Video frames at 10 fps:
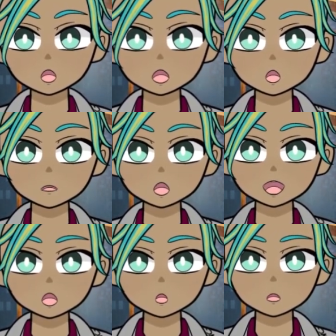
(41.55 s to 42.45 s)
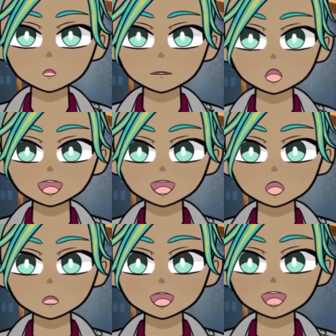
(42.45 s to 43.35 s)
to the powerful reds
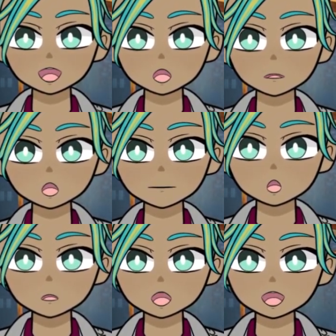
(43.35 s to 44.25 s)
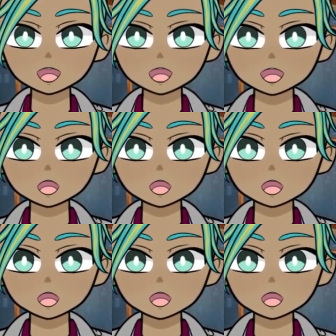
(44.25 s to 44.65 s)
who stand above the rest.